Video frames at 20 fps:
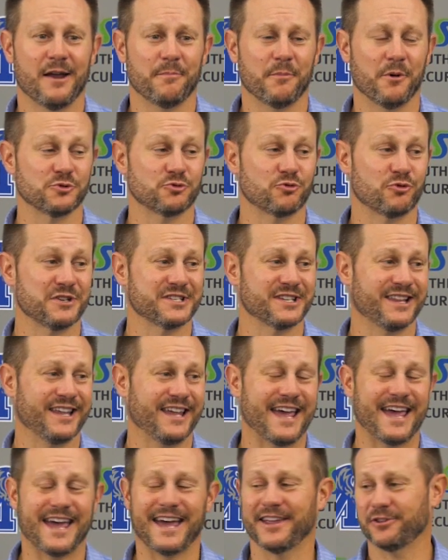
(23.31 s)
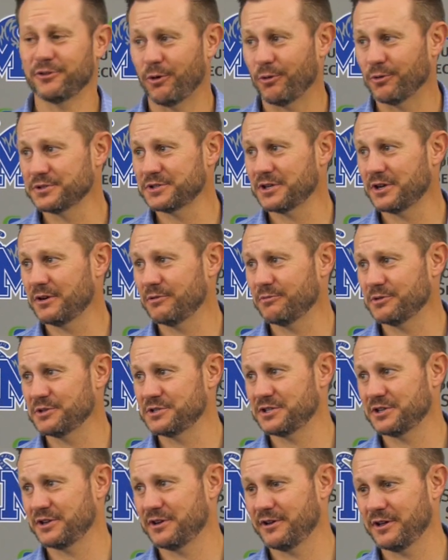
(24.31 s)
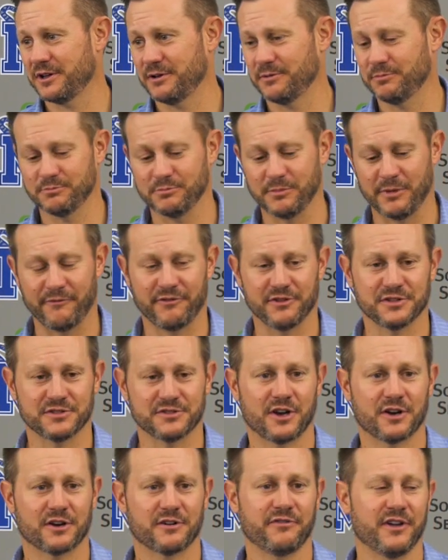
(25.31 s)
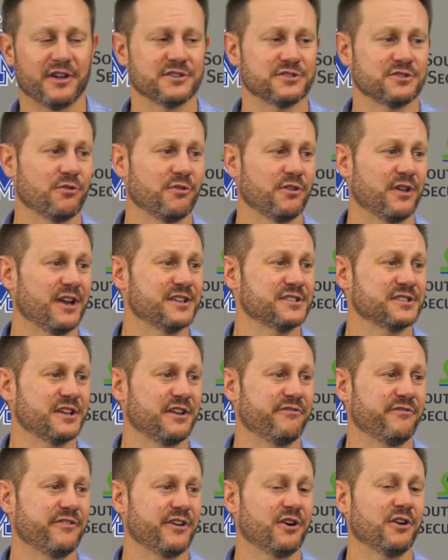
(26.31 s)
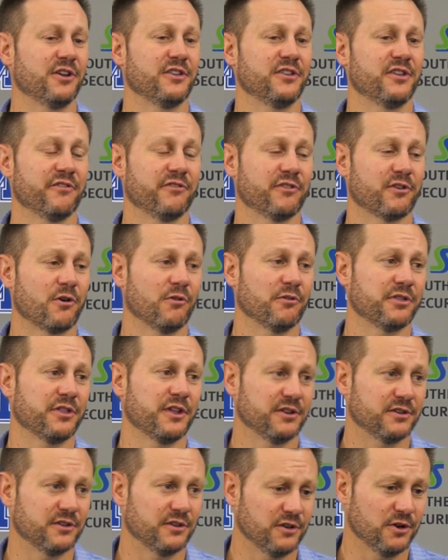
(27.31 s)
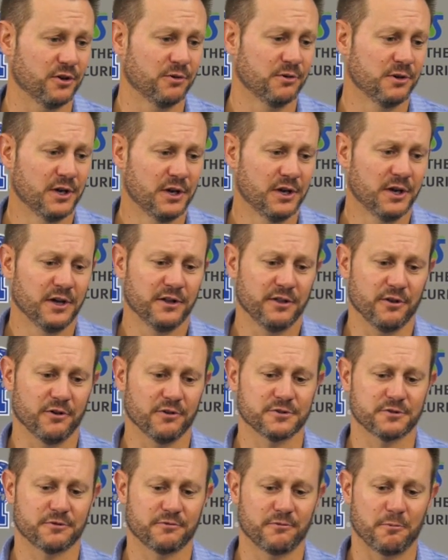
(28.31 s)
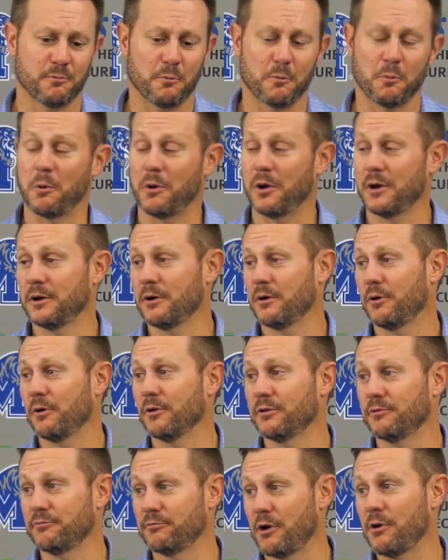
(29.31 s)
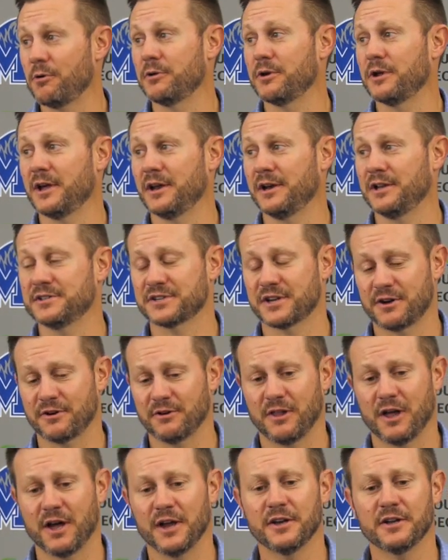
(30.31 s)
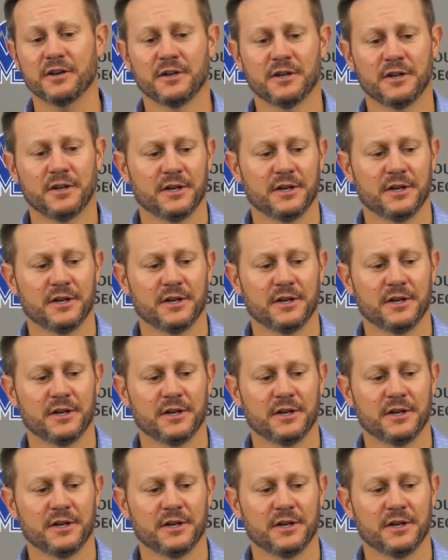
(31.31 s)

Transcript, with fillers: most recently at Tulsa, which uh, Memphis Tiger fans know that is a very difficult thing to do. They also won on the road at East Carolina.